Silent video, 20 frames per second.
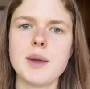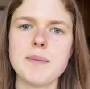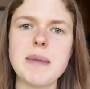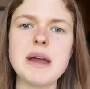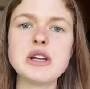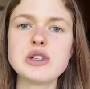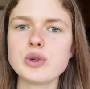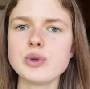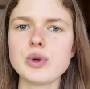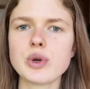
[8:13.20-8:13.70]

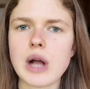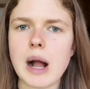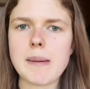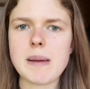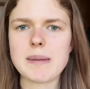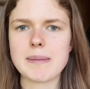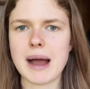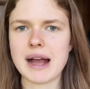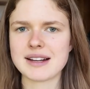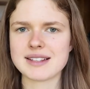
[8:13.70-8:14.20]
Make sure you're
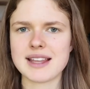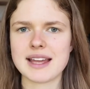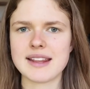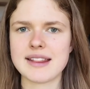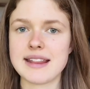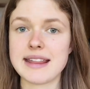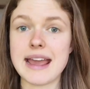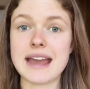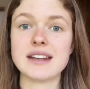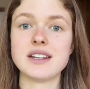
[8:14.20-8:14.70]
coming back to that
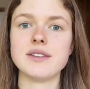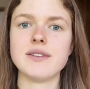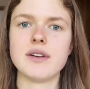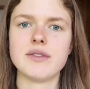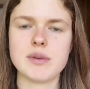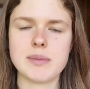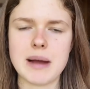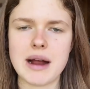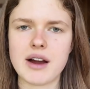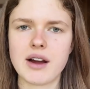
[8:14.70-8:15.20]
at the end of
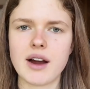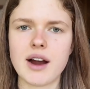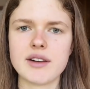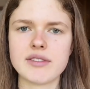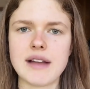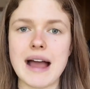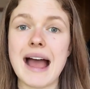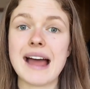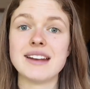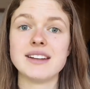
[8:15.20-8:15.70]
every
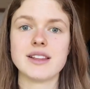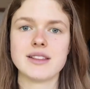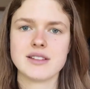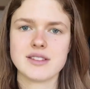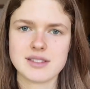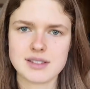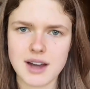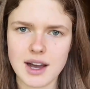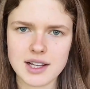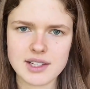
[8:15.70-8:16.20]
paragraph and at the
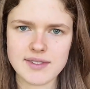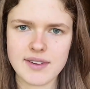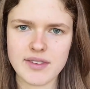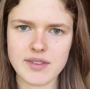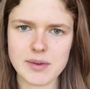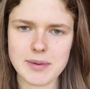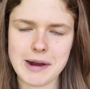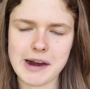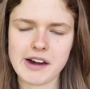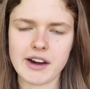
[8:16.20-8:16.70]
start of
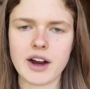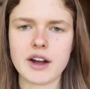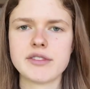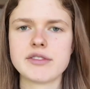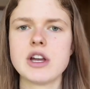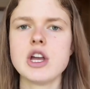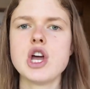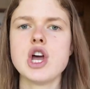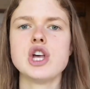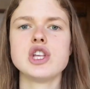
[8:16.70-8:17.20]
every paragraph.
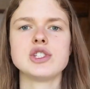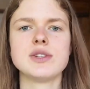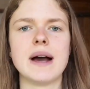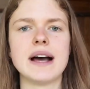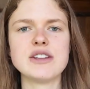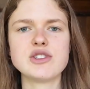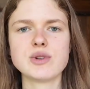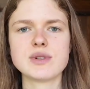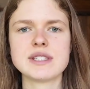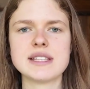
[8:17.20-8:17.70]
So
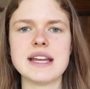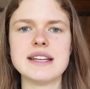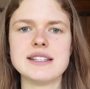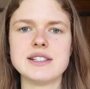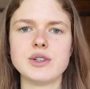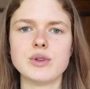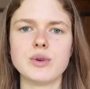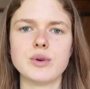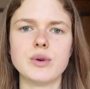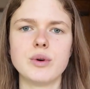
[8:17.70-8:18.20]
as you're
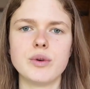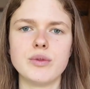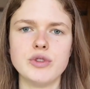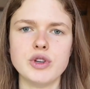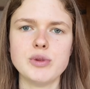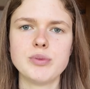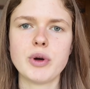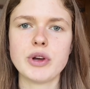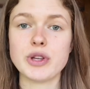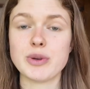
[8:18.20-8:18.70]
stating your
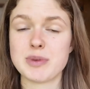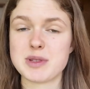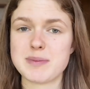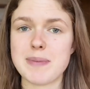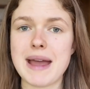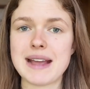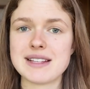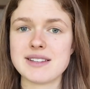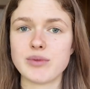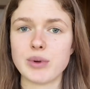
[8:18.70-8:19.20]
viewpoint, your
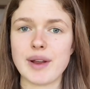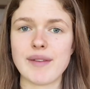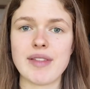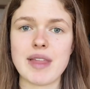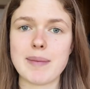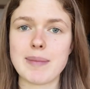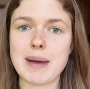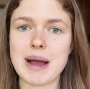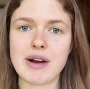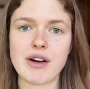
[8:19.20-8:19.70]
perspective, whatever
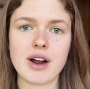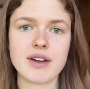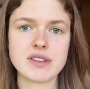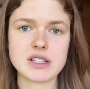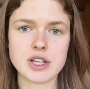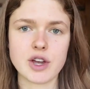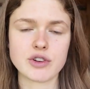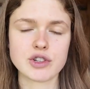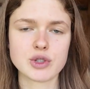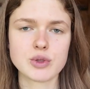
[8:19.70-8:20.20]
that paragraph is
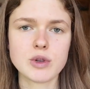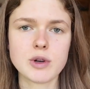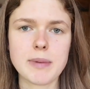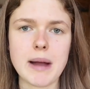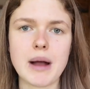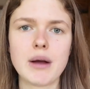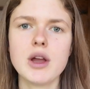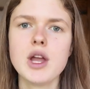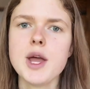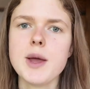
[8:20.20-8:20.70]
going to talk
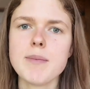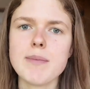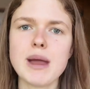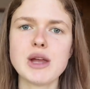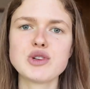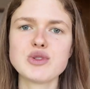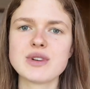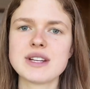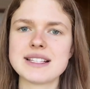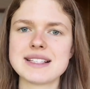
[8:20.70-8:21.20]
about, make
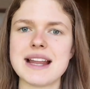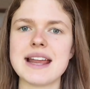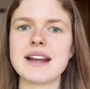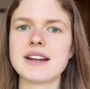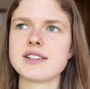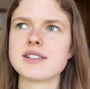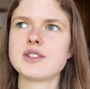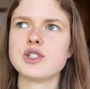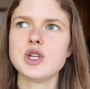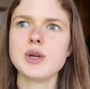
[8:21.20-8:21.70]
sure it is
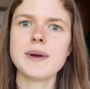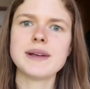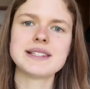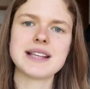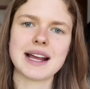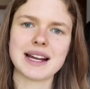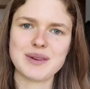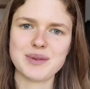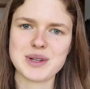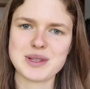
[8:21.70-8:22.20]
linked to
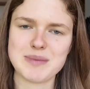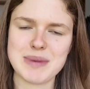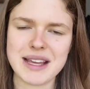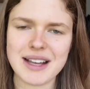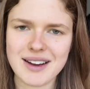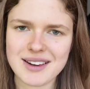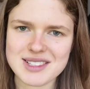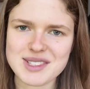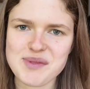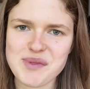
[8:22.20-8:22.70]
exactly what is being
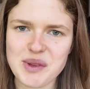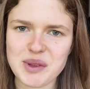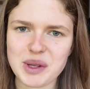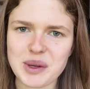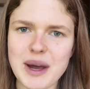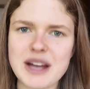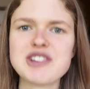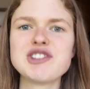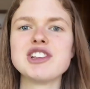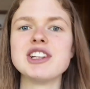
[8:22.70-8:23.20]
asked of you in the
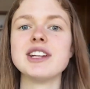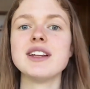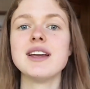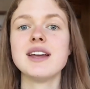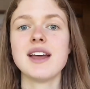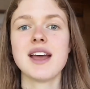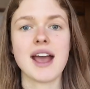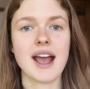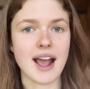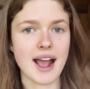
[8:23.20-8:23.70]
question.
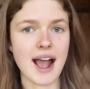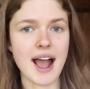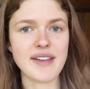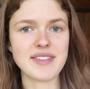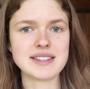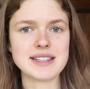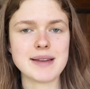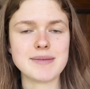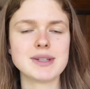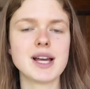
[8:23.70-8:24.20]
At the
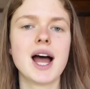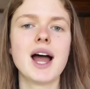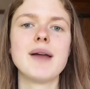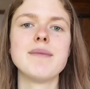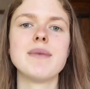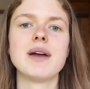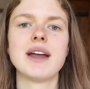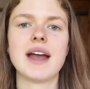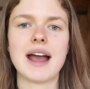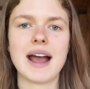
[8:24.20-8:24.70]
same
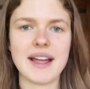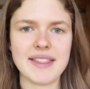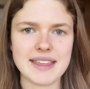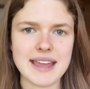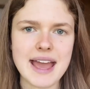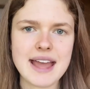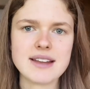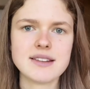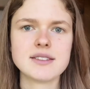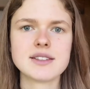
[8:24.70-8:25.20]
time, at the
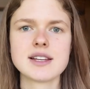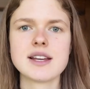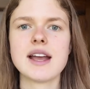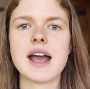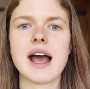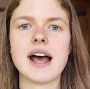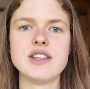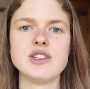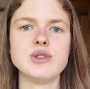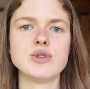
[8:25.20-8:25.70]
end,
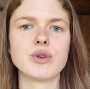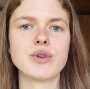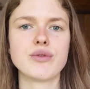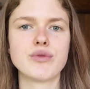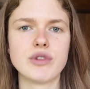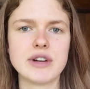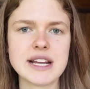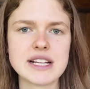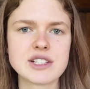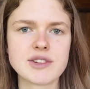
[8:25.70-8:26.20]
as you sort of
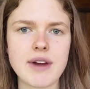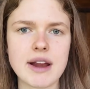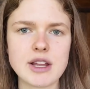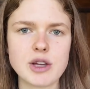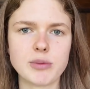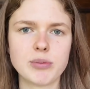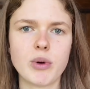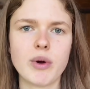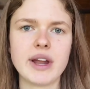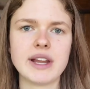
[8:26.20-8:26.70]
reiterate
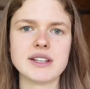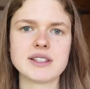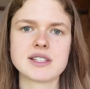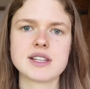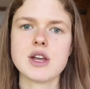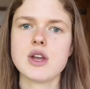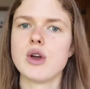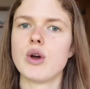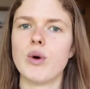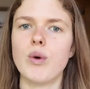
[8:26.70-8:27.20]
your point
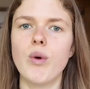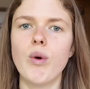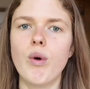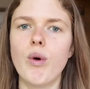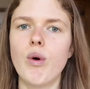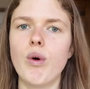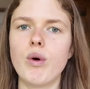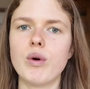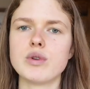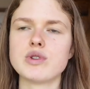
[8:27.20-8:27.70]

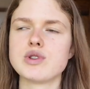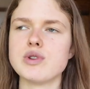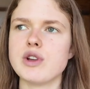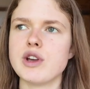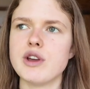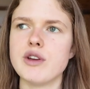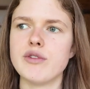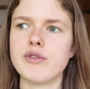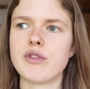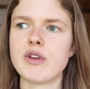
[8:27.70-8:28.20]
or sort
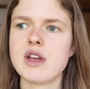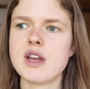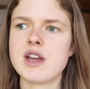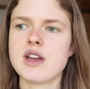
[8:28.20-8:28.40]
of